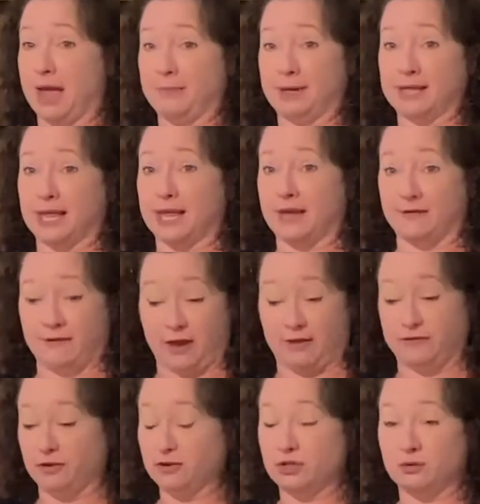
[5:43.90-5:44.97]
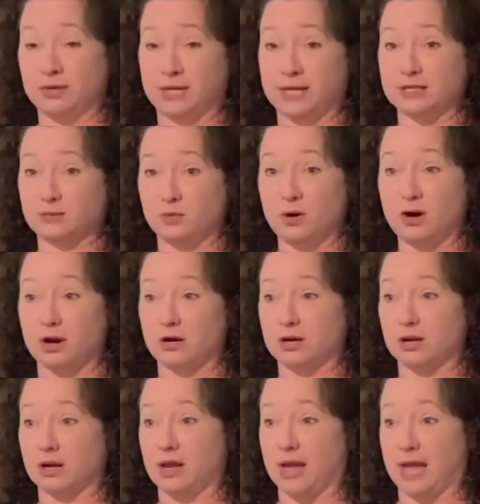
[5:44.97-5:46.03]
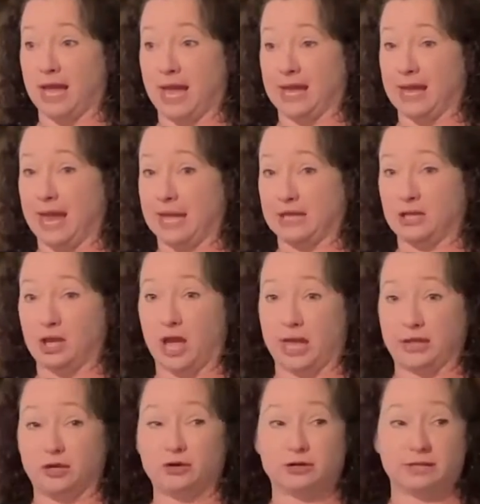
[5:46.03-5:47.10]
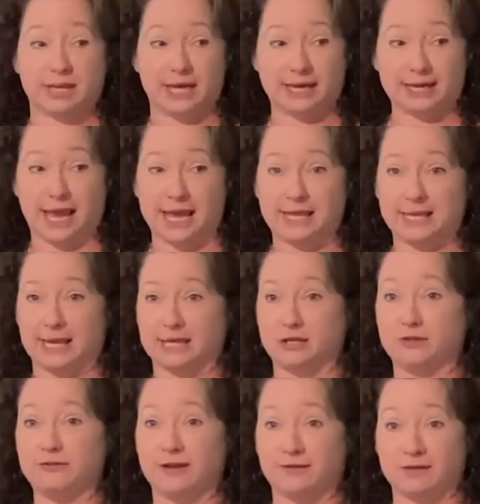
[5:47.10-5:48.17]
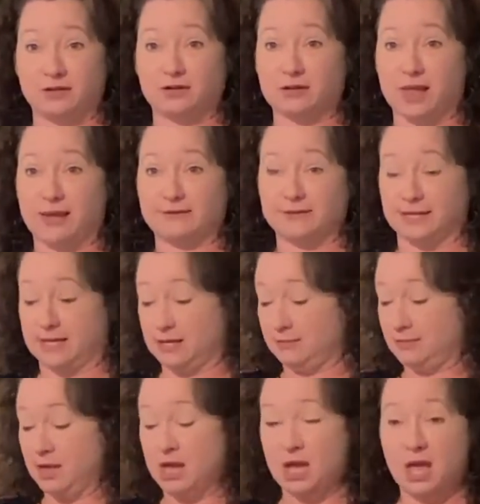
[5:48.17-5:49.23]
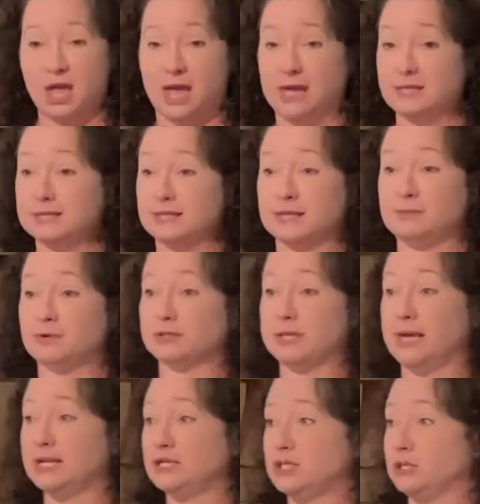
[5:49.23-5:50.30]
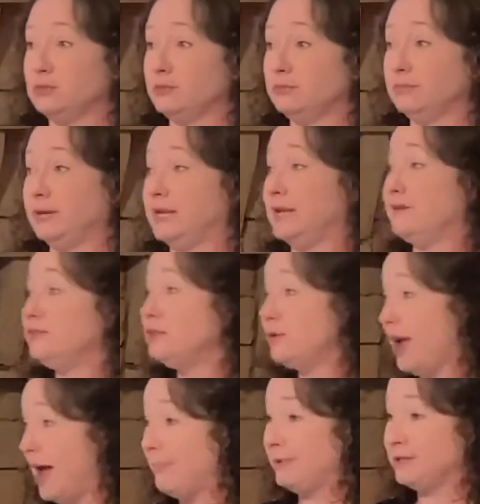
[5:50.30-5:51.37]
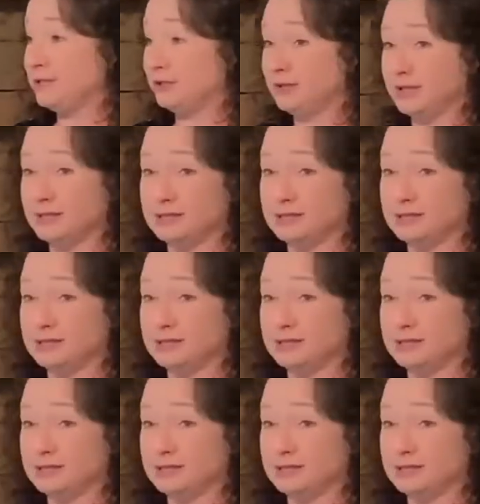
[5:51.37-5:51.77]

I mean, like, if you're doing his work and you're dedicated and you've given your life to him, he's going to protect you. And if you happen to get